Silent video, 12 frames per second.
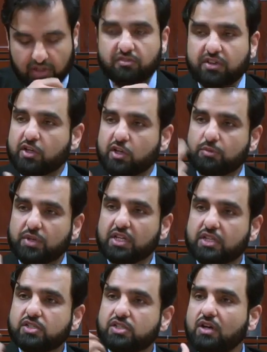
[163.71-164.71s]
Takfiri
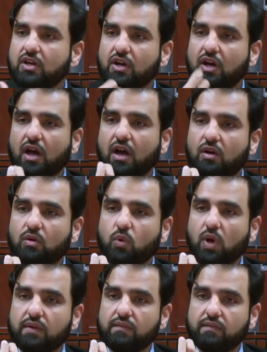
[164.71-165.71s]
means
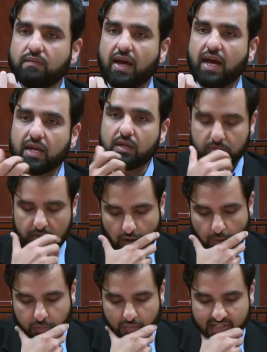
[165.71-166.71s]
one that
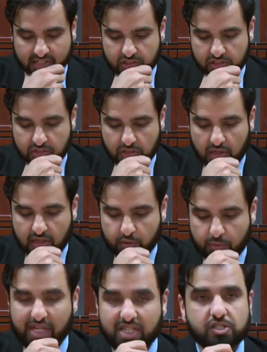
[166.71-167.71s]
operates on
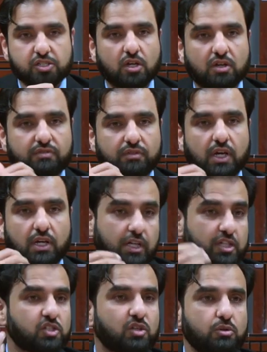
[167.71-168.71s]
the basis of an
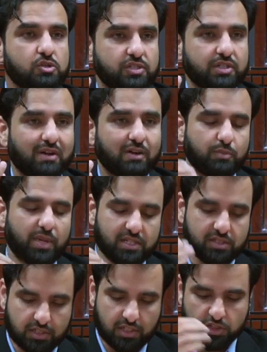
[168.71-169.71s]
exclusionary
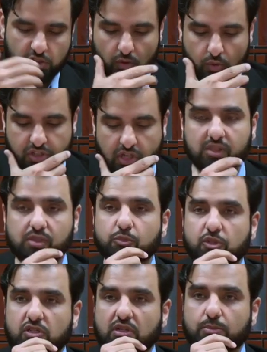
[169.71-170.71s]
basis, excludes other
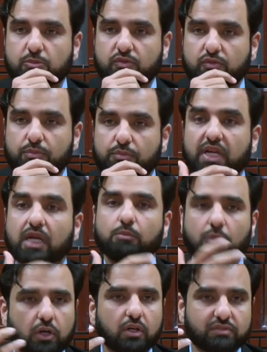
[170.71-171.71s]
Muslims from
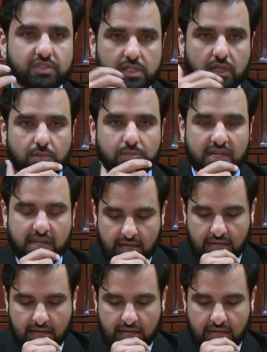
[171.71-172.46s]
being part of Islam.